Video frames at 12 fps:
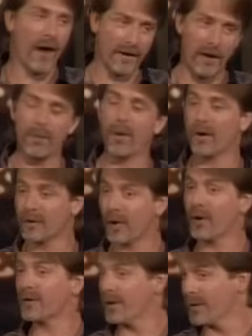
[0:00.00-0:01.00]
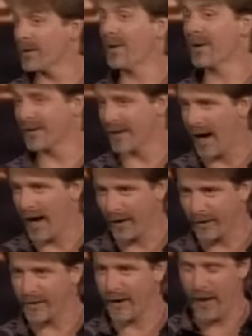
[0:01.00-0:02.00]
of fact, I'm pretty sure she was on a
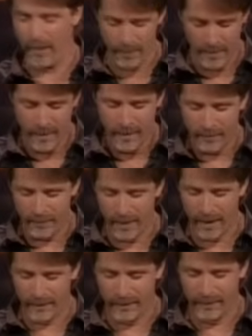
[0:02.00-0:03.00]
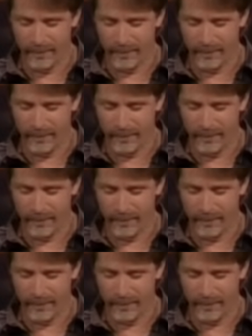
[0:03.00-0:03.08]
scholarship. But